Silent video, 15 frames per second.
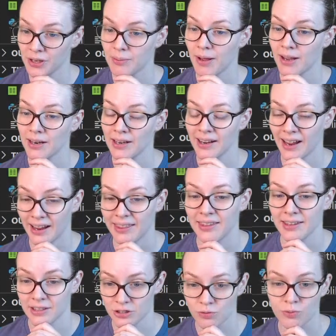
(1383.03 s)
modeling, I think
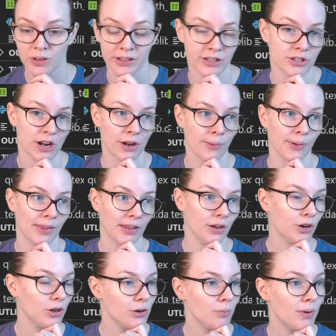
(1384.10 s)
this really genuinely
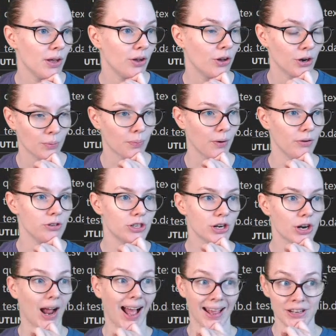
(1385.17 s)
could be a good approach
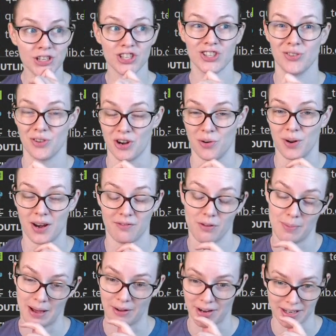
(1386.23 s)
here. I just don't know enough
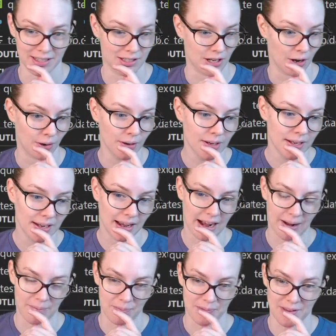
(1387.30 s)
about it. So
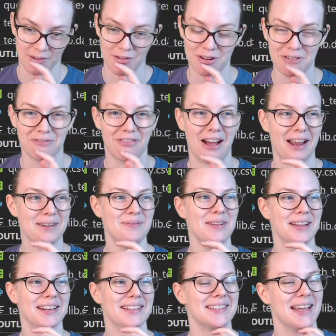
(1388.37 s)
if you can find me
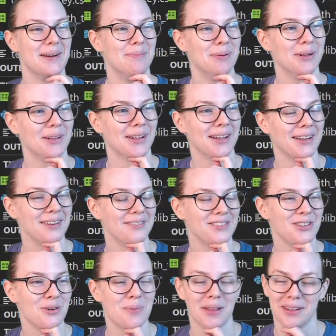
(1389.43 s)
an example of
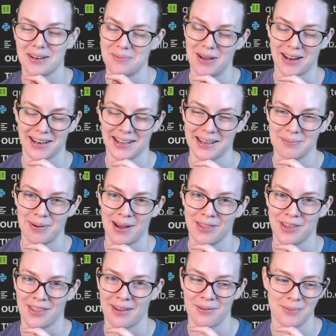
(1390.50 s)
suitability modeling in
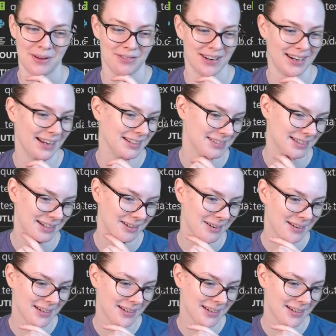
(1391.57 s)
Python, that would be fantastic.